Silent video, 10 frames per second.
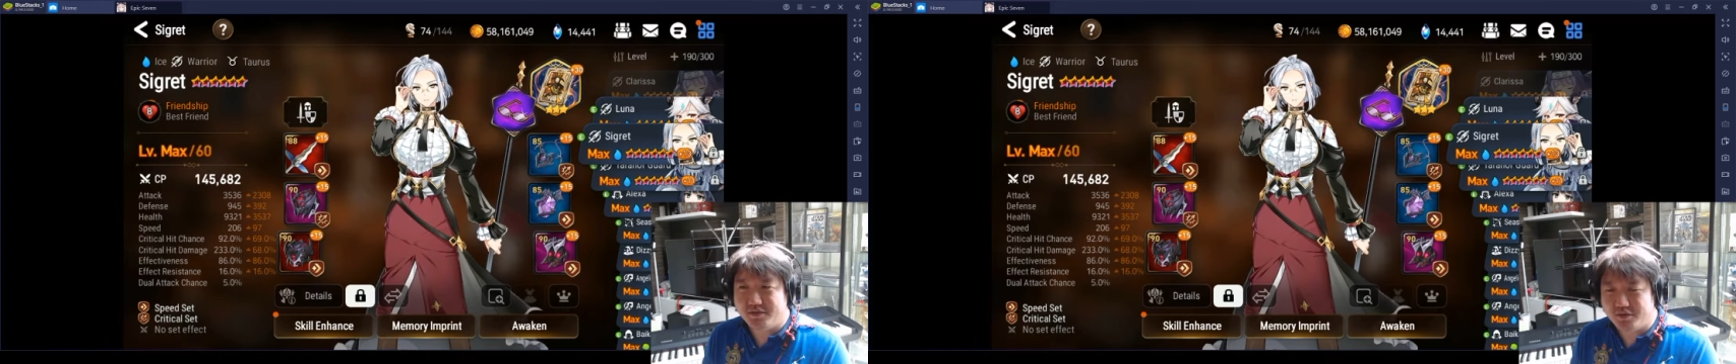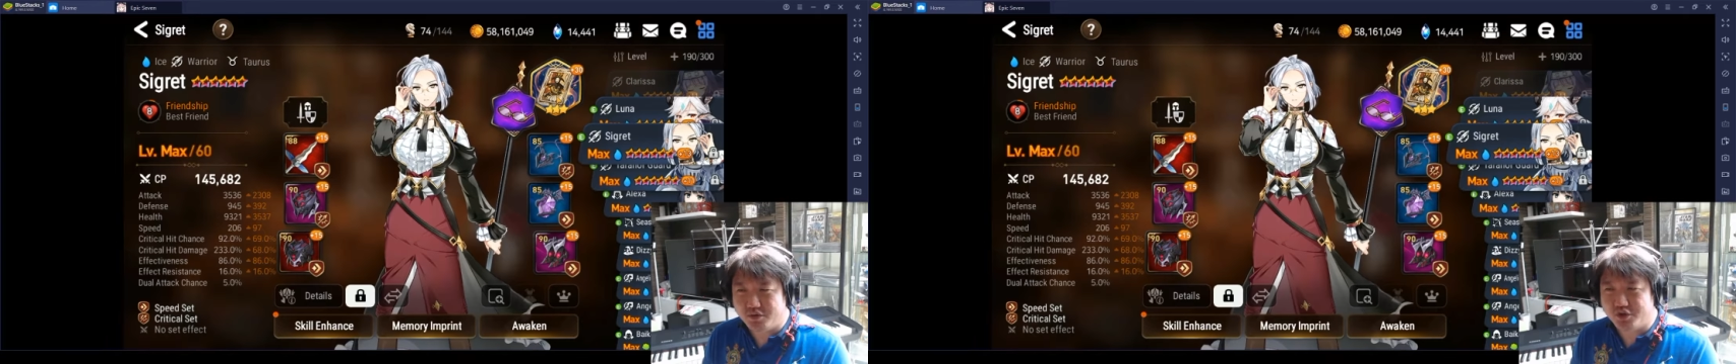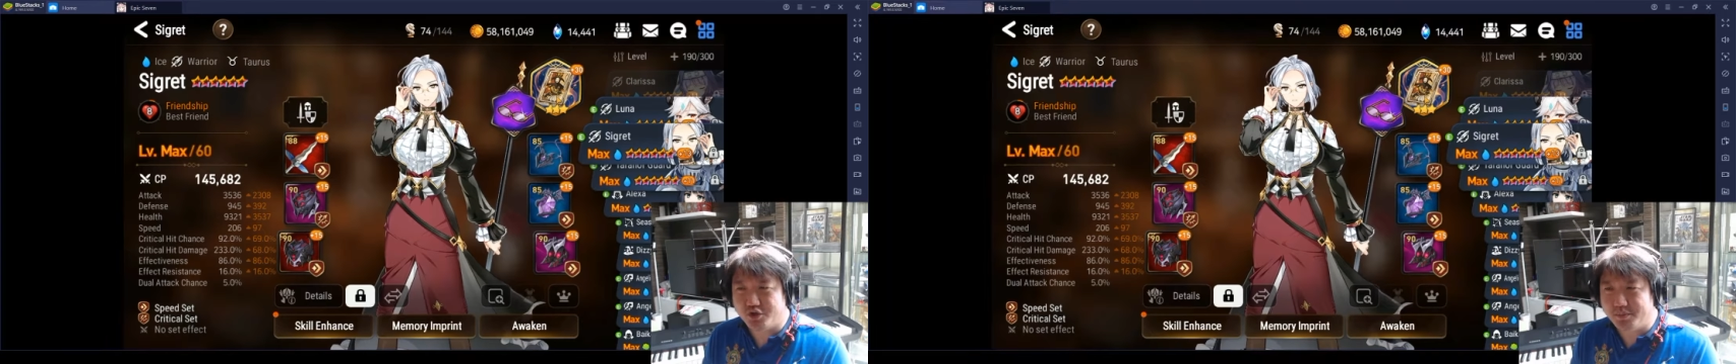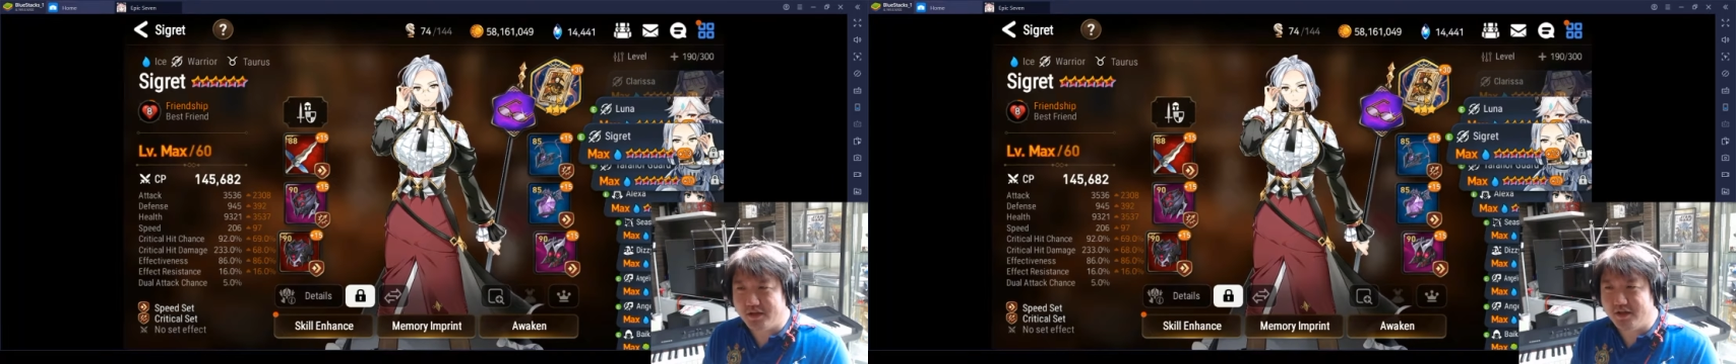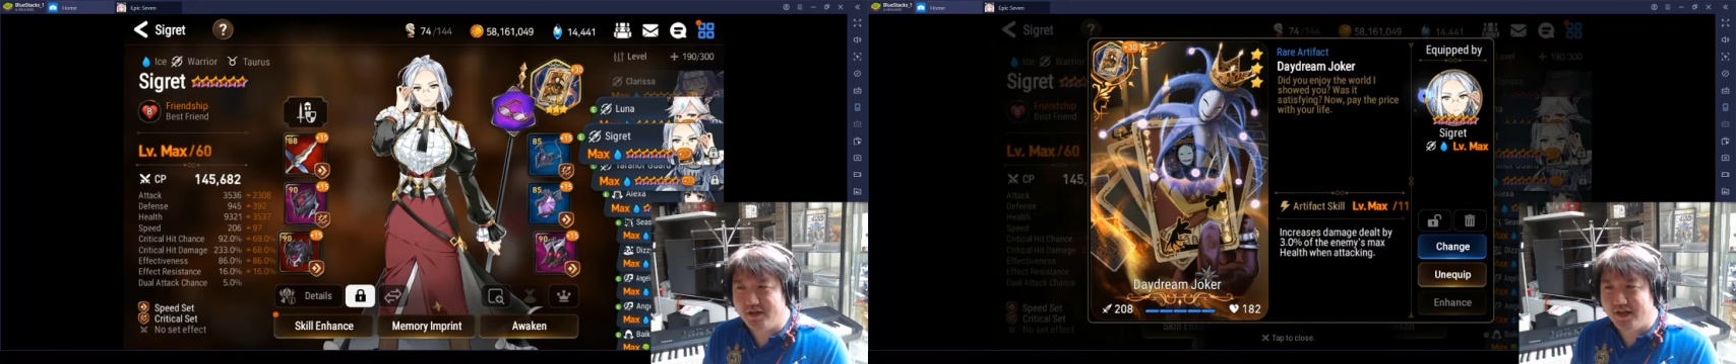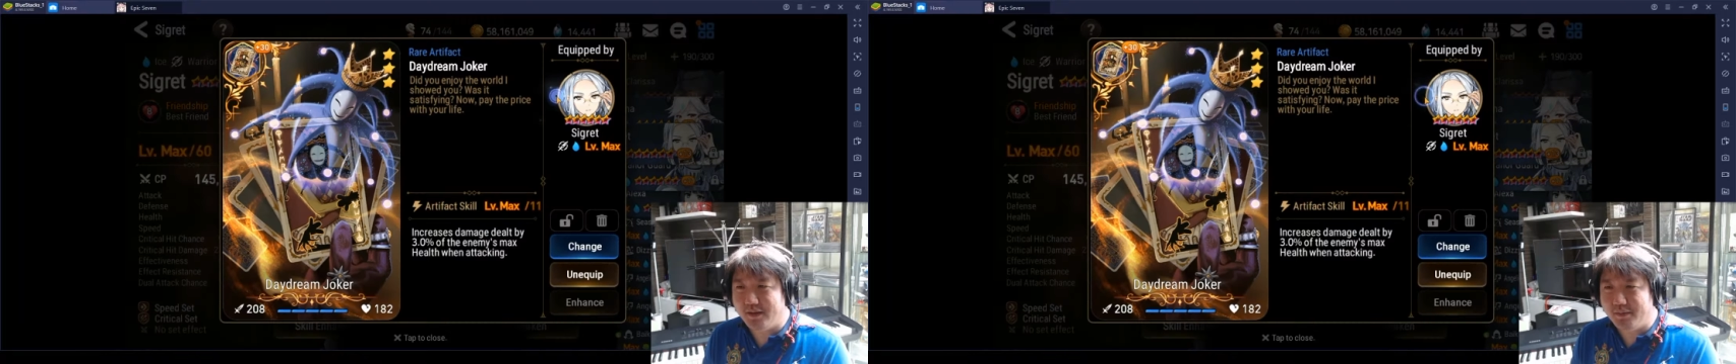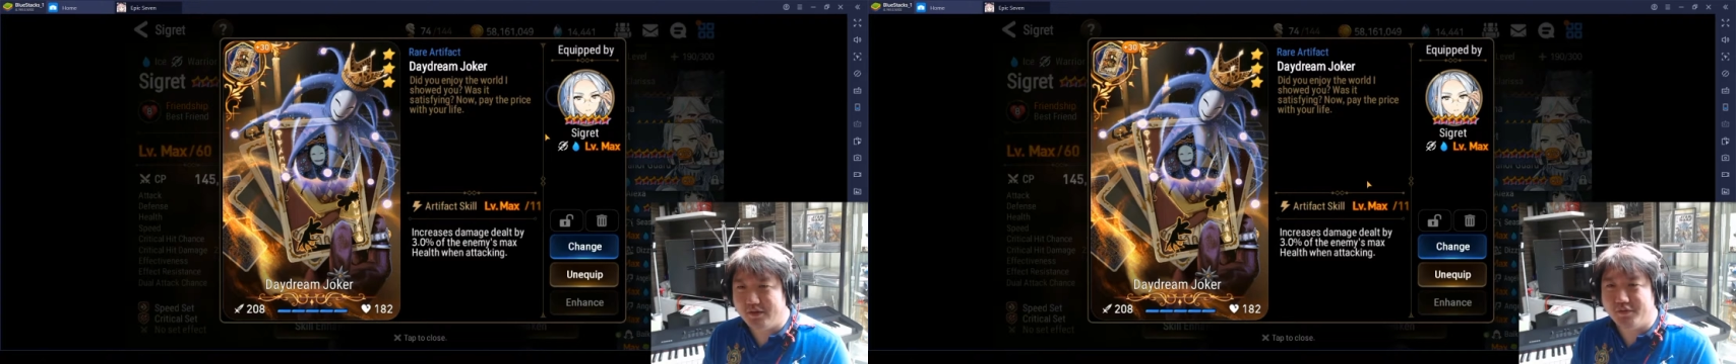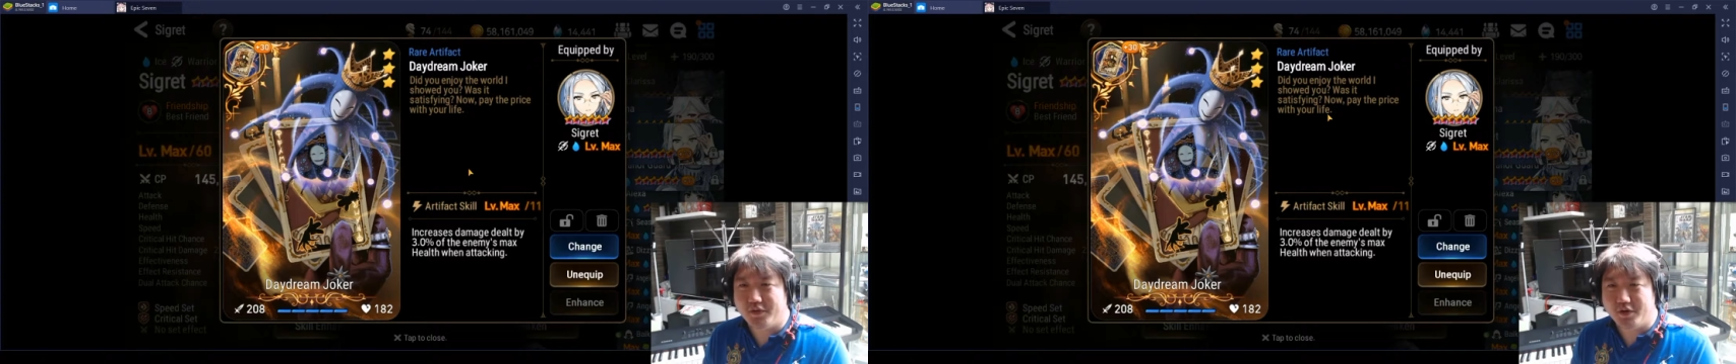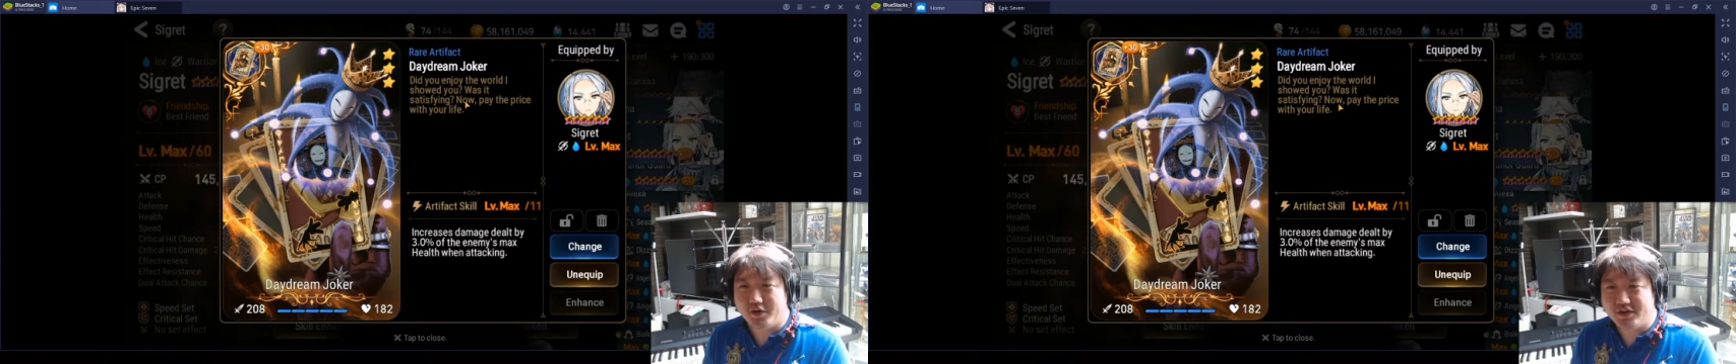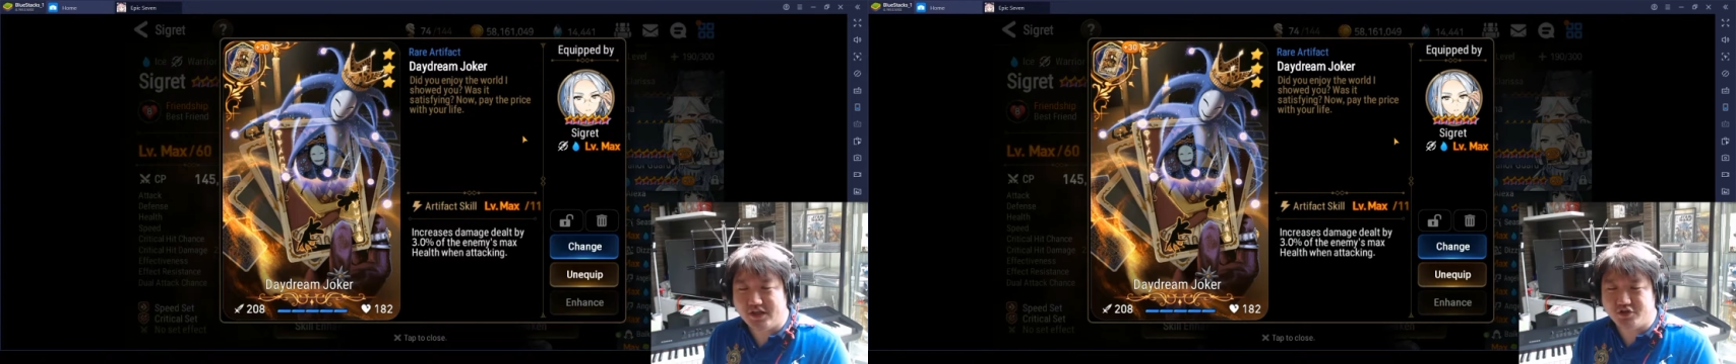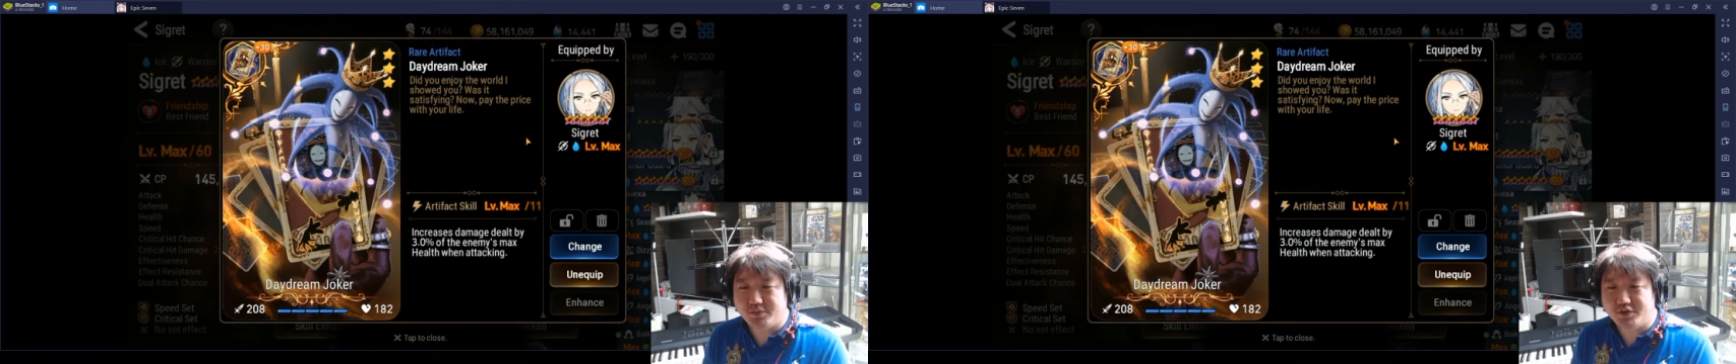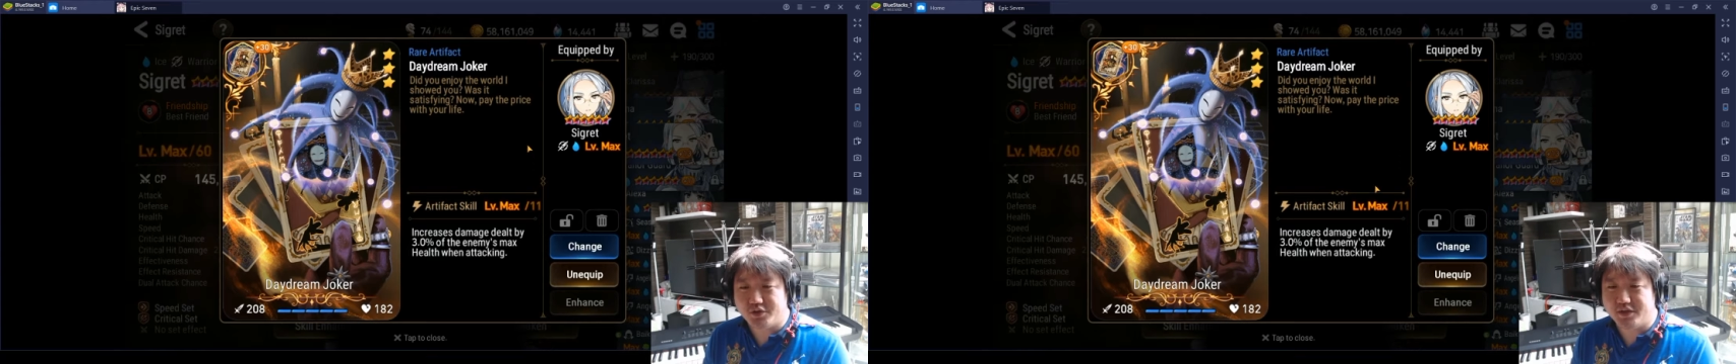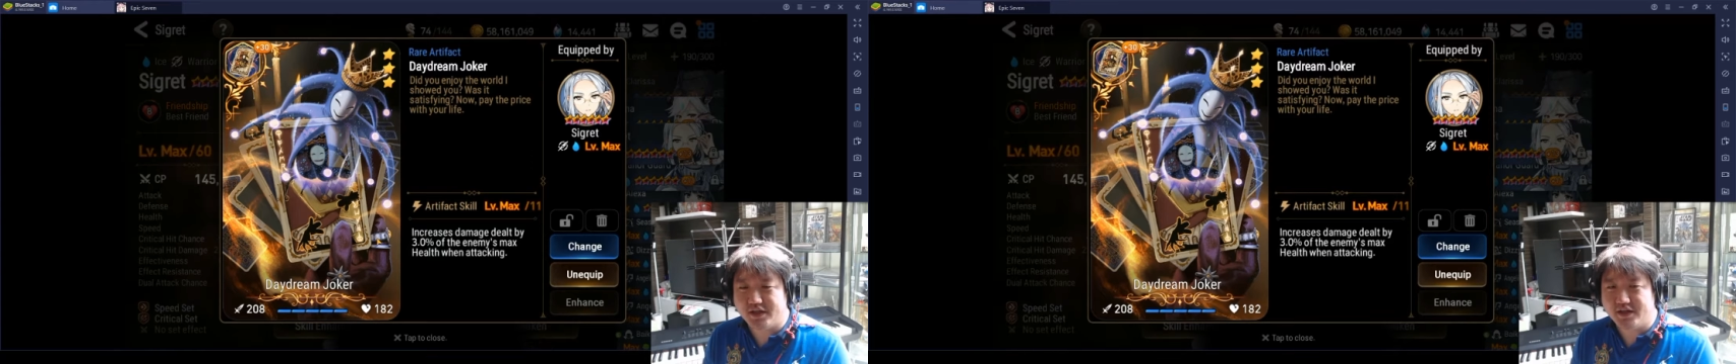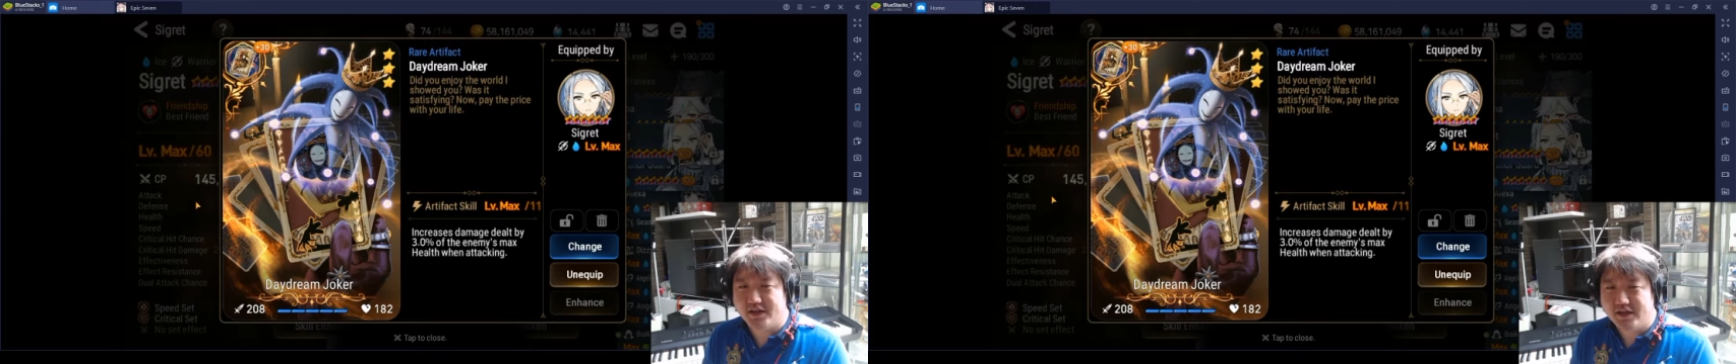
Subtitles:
you should be aiming for Daydream Joker.